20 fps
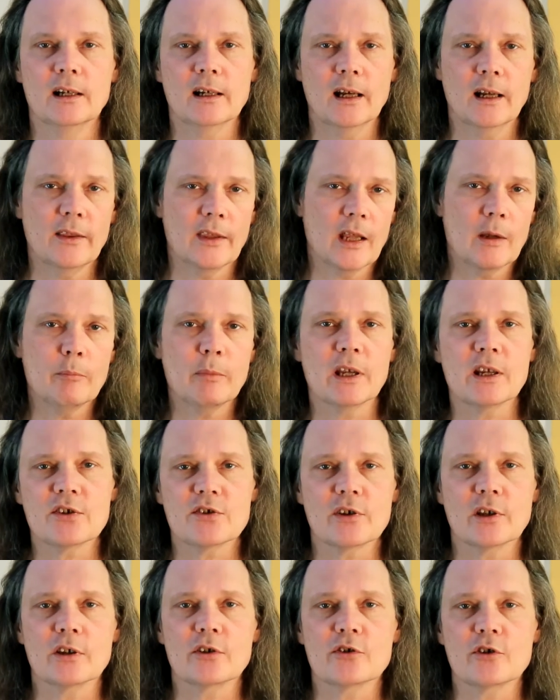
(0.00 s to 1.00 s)
And that makes
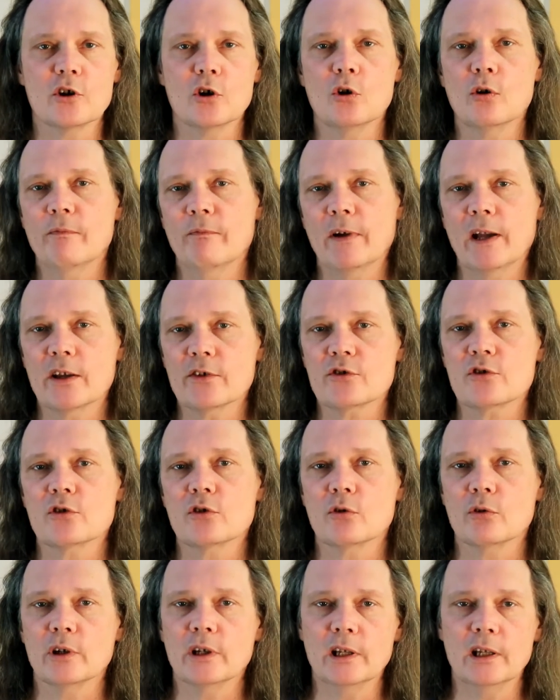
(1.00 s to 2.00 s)
things go
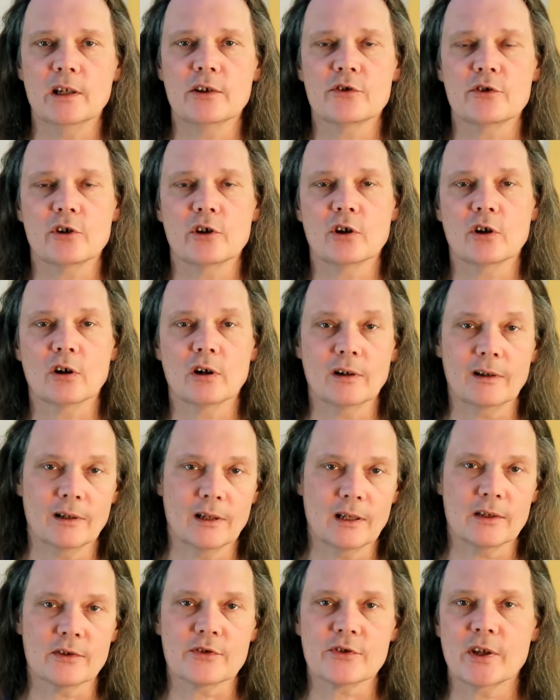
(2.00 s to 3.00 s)
faster and easier
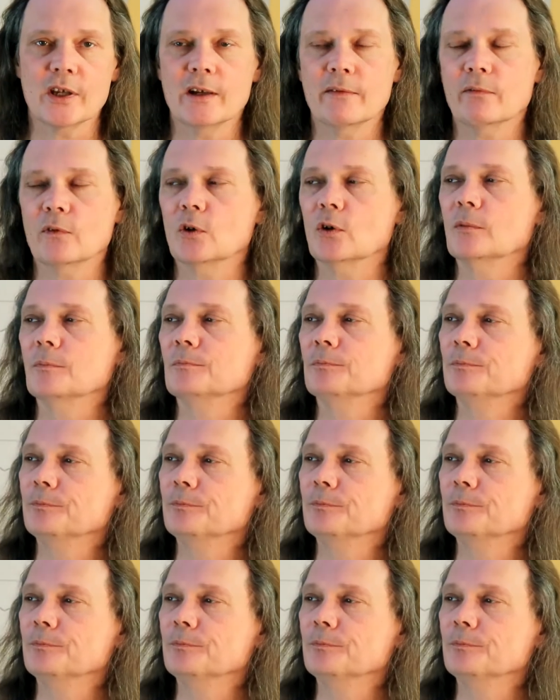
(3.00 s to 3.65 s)
and safer.